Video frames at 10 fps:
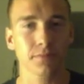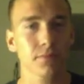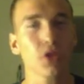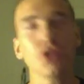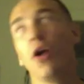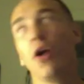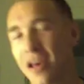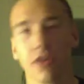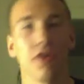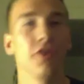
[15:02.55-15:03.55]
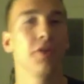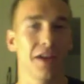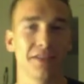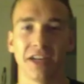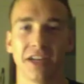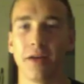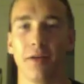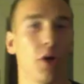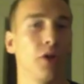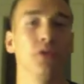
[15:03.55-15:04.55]
Hitler, the president,
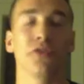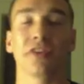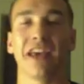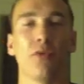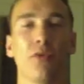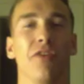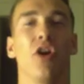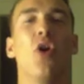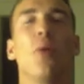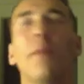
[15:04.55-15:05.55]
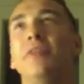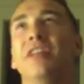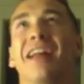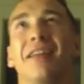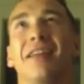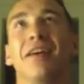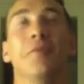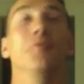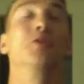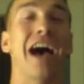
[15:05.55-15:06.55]
Martin Luther King, whoever, or maybe not the
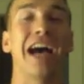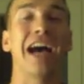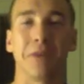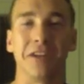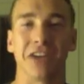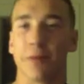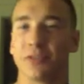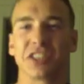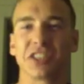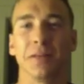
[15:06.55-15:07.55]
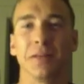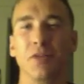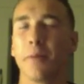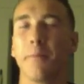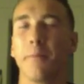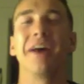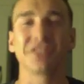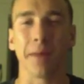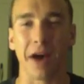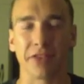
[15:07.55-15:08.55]
most highest paying job, but just the best job
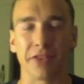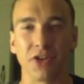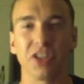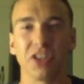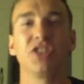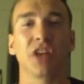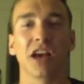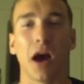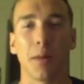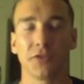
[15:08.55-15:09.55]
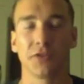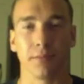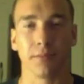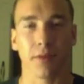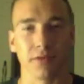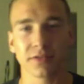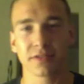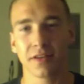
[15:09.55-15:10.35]
out there. You can just accomplish the most.